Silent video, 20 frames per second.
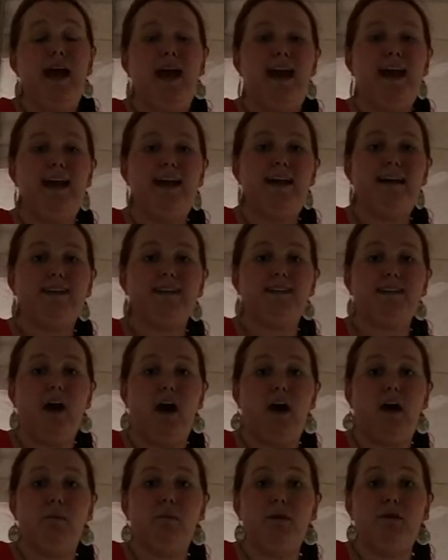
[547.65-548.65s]
And
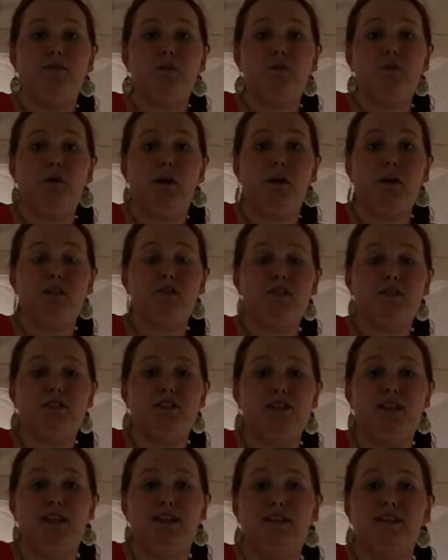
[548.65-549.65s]
if you are
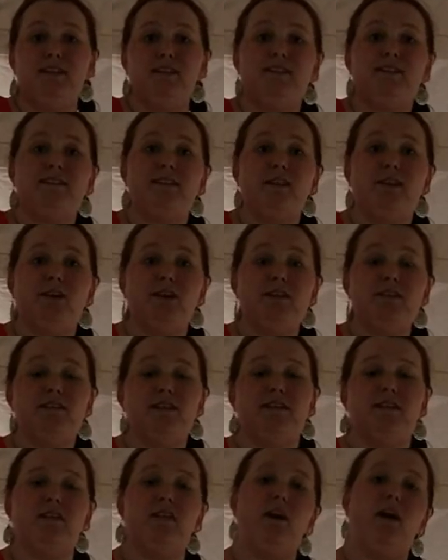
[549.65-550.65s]
interested in this series
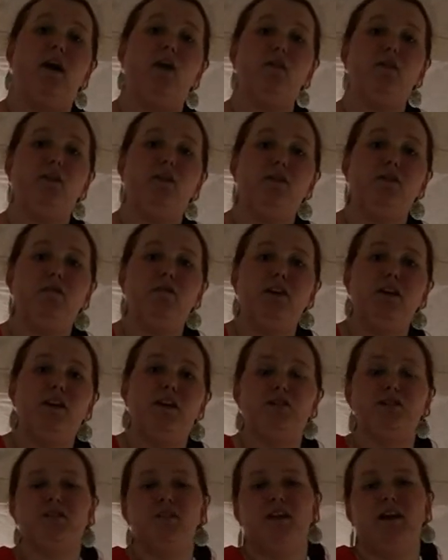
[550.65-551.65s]
and all the other
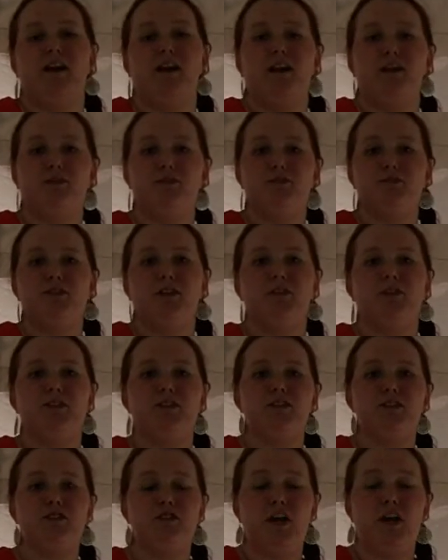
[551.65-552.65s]
videos that I host on
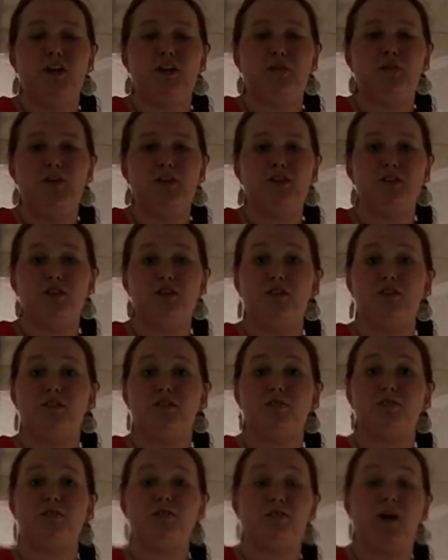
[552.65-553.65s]
this channel, make sure to
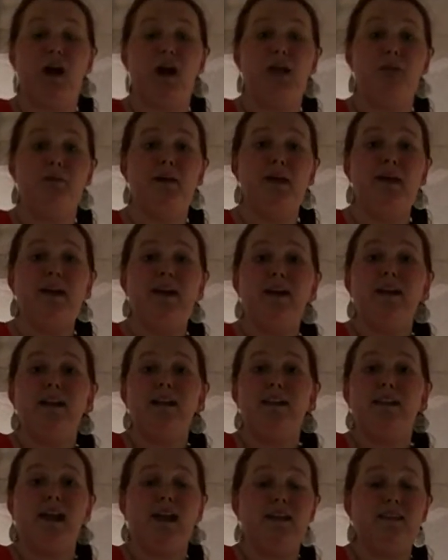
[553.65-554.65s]
subscribe,
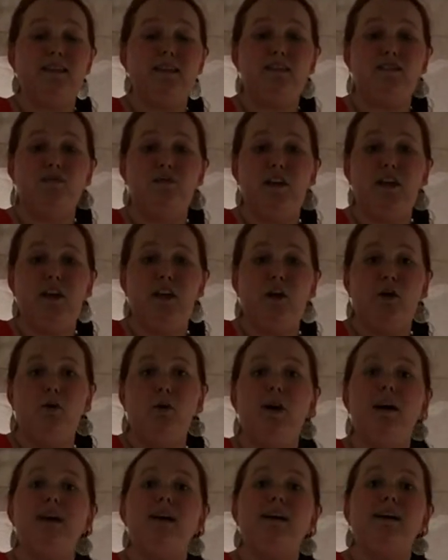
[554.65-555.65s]
like this
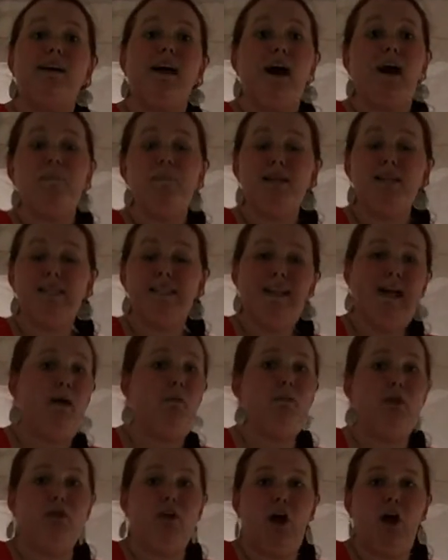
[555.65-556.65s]
video, comment
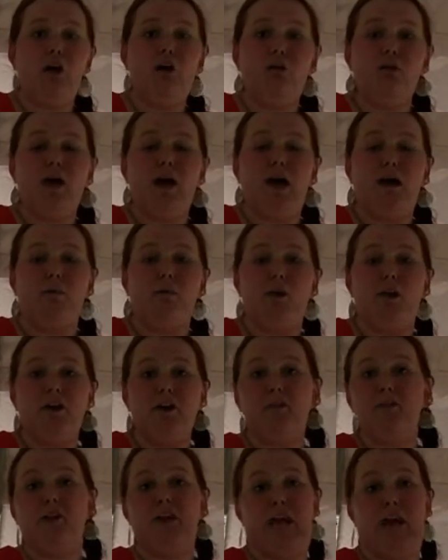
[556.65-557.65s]
down below what
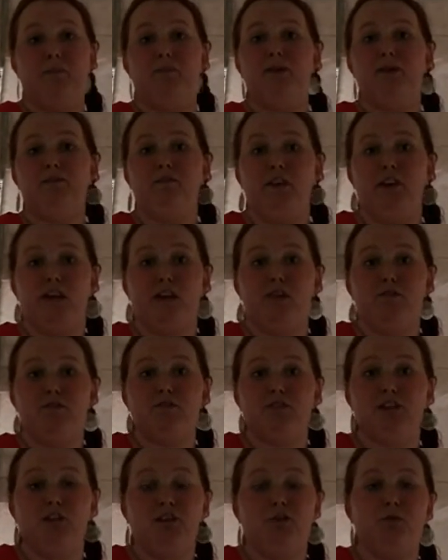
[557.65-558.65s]
other camping
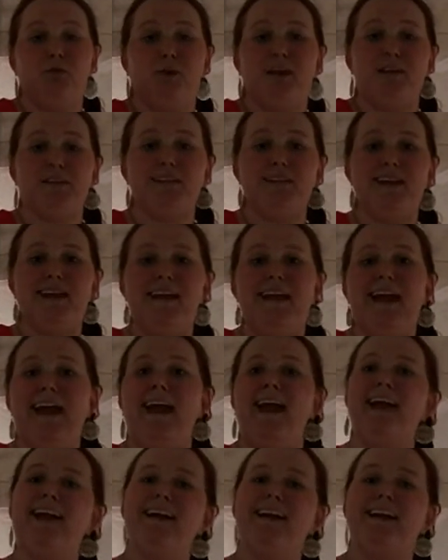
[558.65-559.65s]
videos that you want to see,
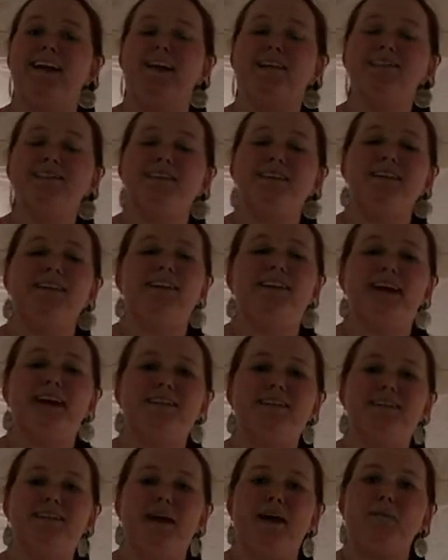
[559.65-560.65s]
and I'll see you
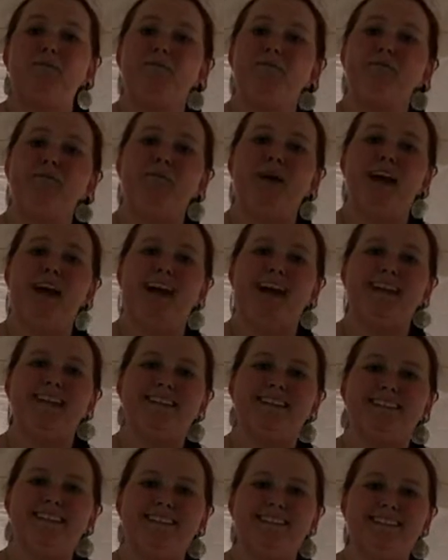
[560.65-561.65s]
next time. Bye guys.